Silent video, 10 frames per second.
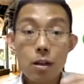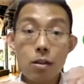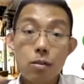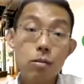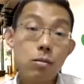
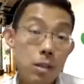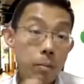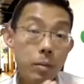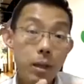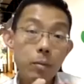So
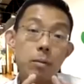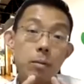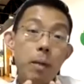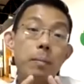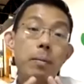sometimes the
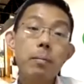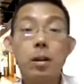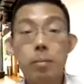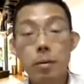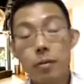back pain may
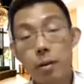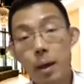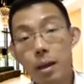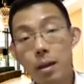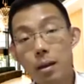not be from the
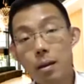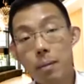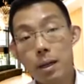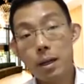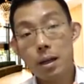back,
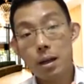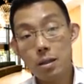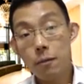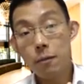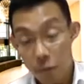but the
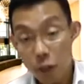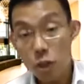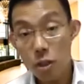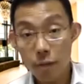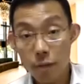classic
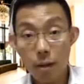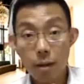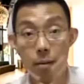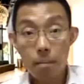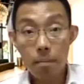features of a
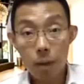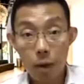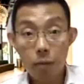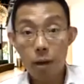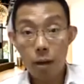
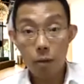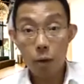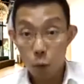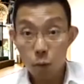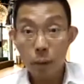
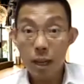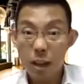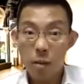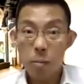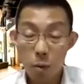orthopedic,
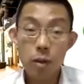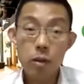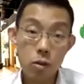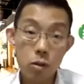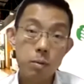of a bone and
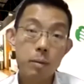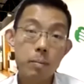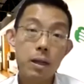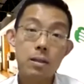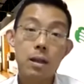joints back
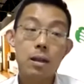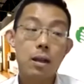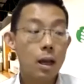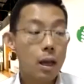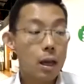pain is that
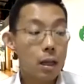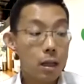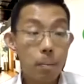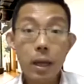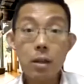the
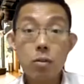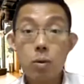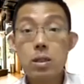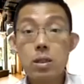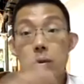pain is
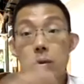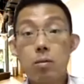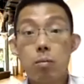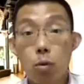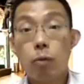worsened when you
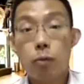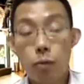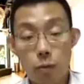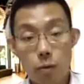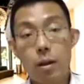move.
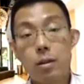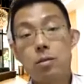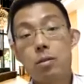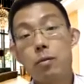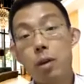Okay,
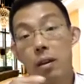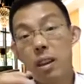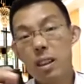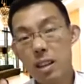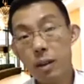so if you
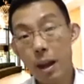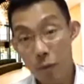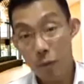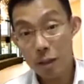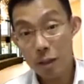start to
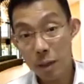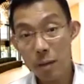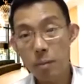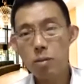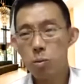get rest pain,
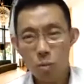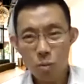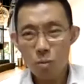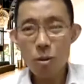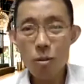it means
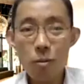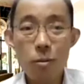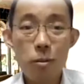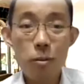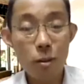
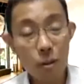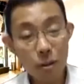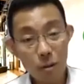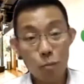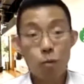you're
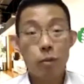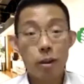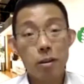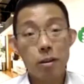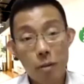not
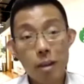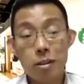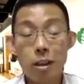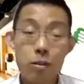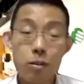moving, you're
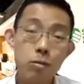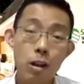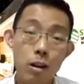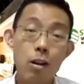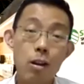resting, and you still
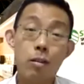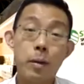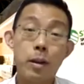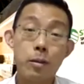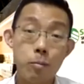get a lot of
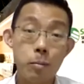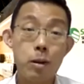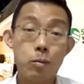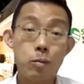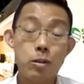pain. The
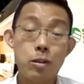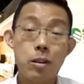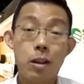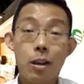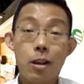pain is worsening.
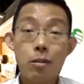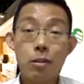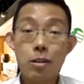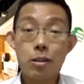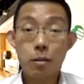
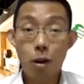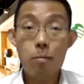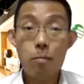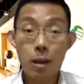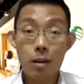That's a
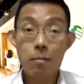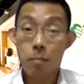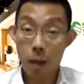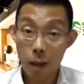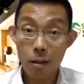
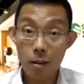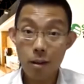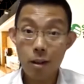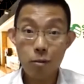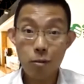non-mechanical,
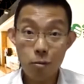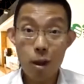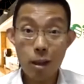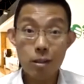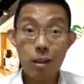that's a
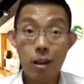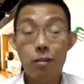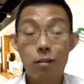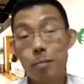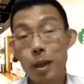resting kind
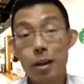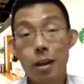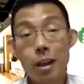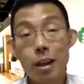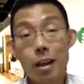of pain.
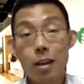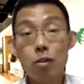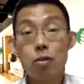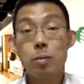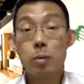Then
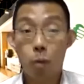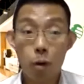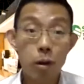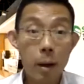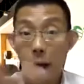you should be
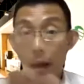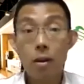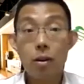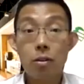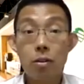worried about other
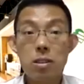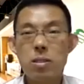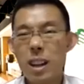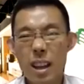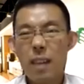causes,
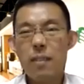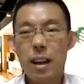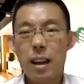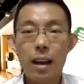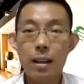not like having a
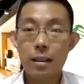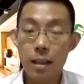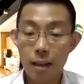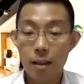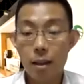heart
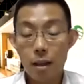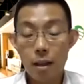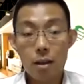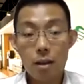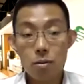attack.
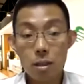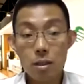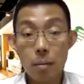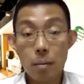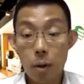So these
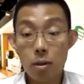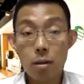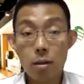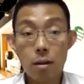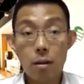are
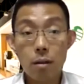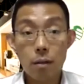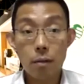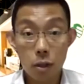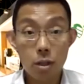important
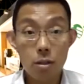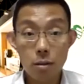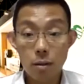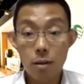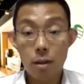features
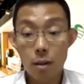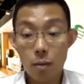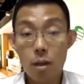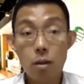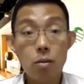
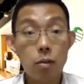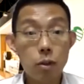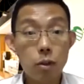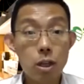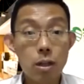we need to
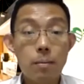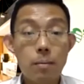differentiate.